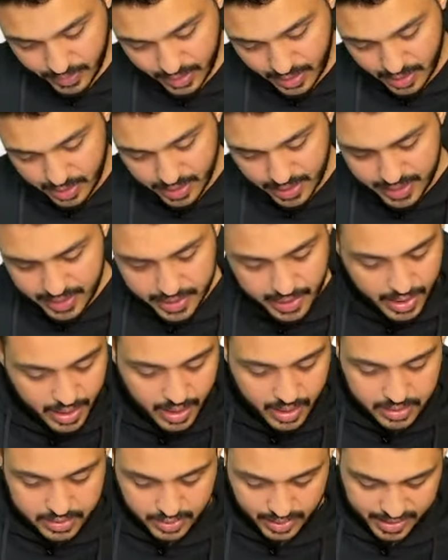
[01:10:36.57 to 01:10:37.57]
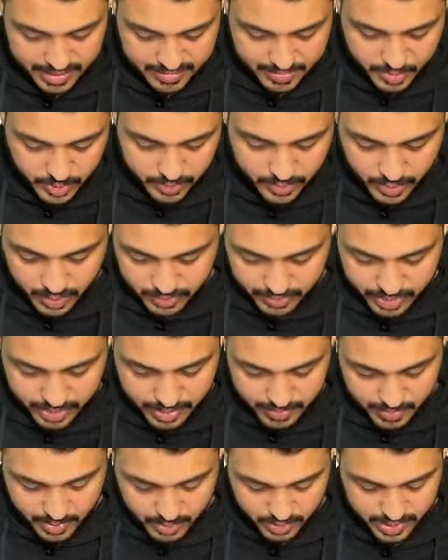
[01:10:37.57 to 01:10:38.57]
right? So let's move forward
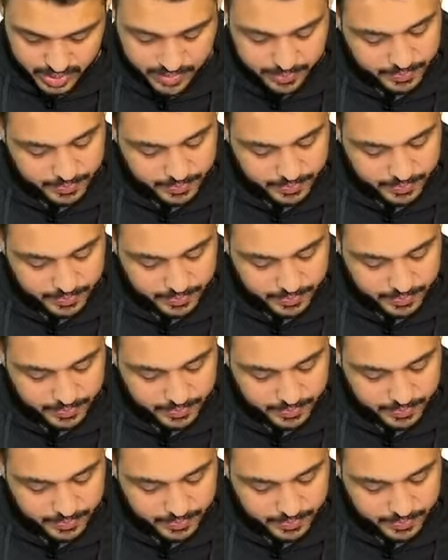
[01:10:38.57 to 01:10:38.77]
about the